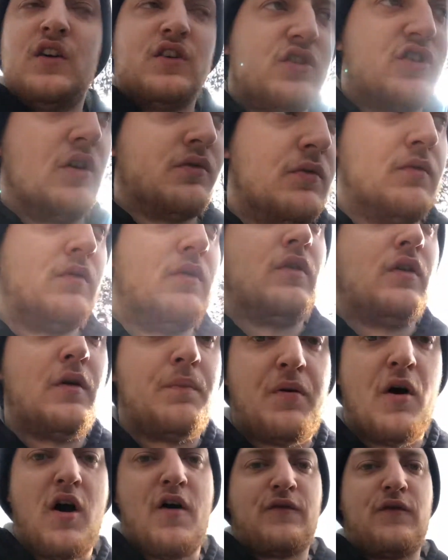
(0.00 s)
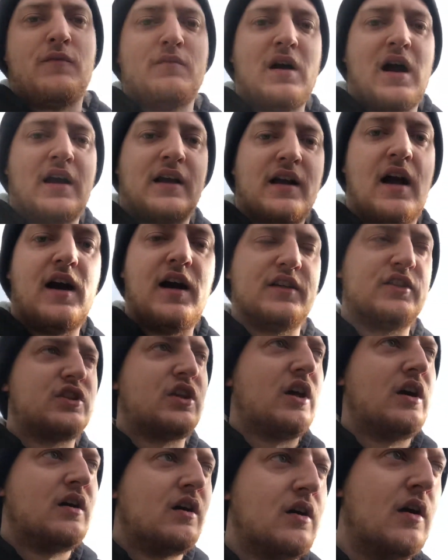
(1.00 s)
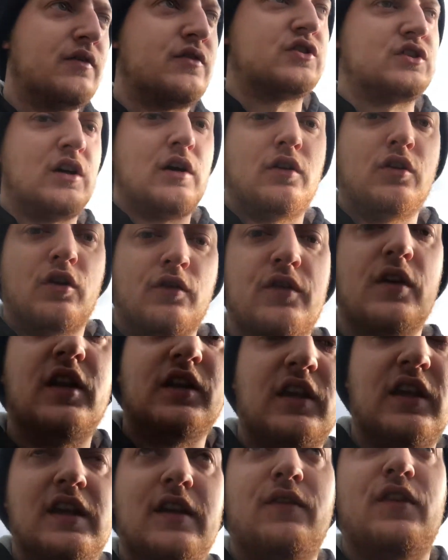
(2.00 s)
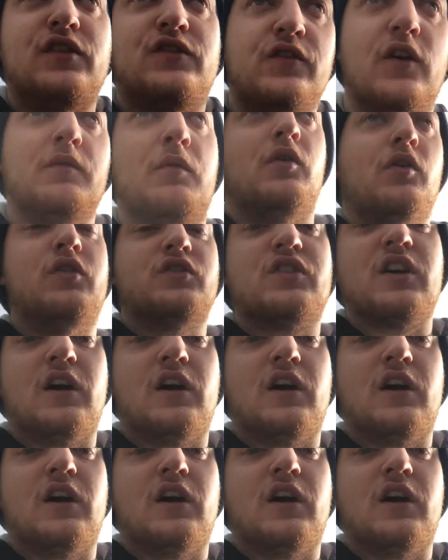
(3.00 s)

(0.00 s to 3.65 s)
So apart from that, guys, obviously I'll love you and leave you from Alton